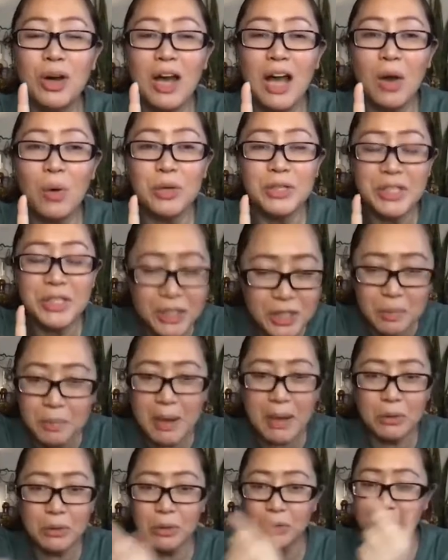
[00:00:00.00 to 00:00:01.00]
was just
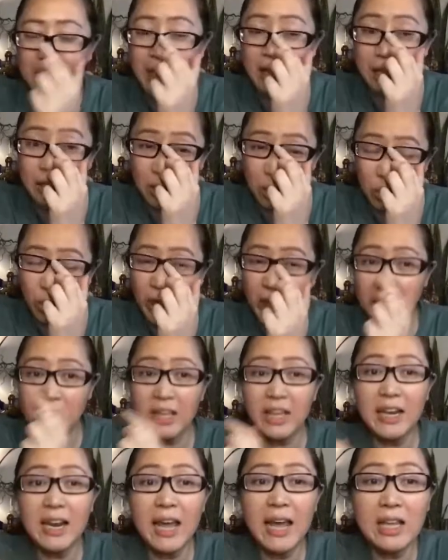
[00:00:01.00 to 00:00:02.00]
about to tell you, and
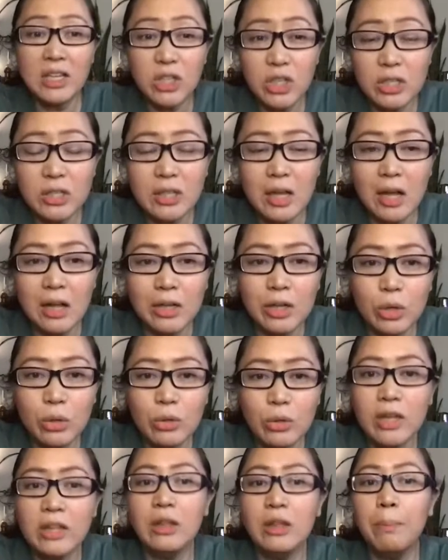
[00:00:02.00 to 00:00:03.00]
can I just tell you
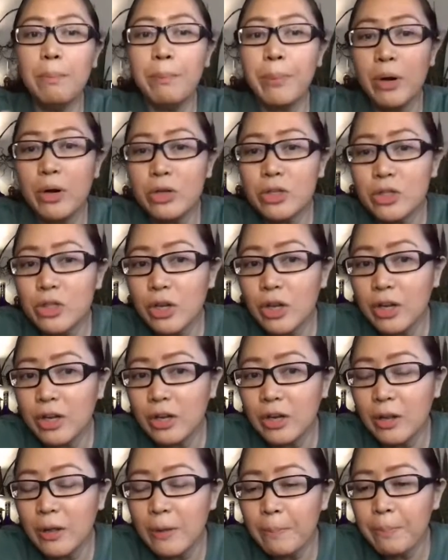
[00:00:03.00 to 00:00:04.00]
that the
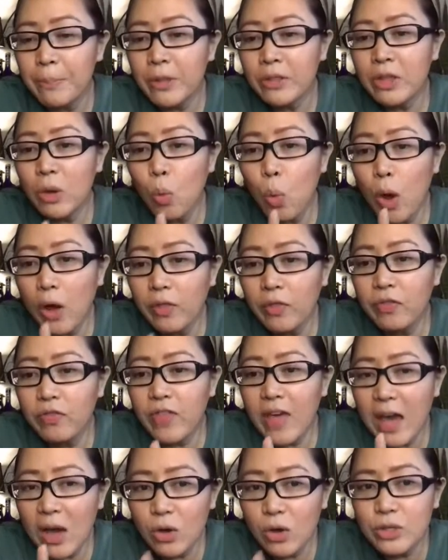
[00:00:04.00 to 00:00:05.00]

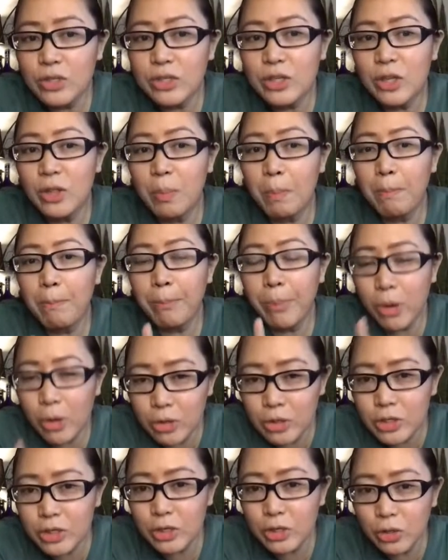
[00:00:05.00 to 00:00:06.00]
1,000
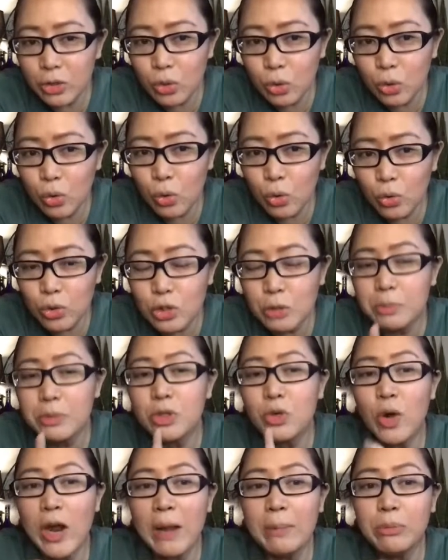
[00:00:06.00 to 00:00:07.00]
person who
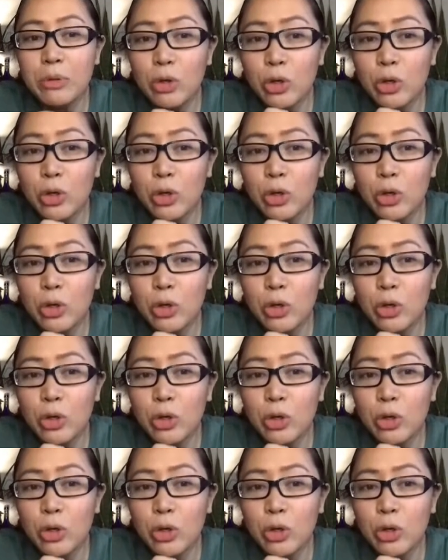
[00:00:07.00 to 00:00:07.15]
subscribed to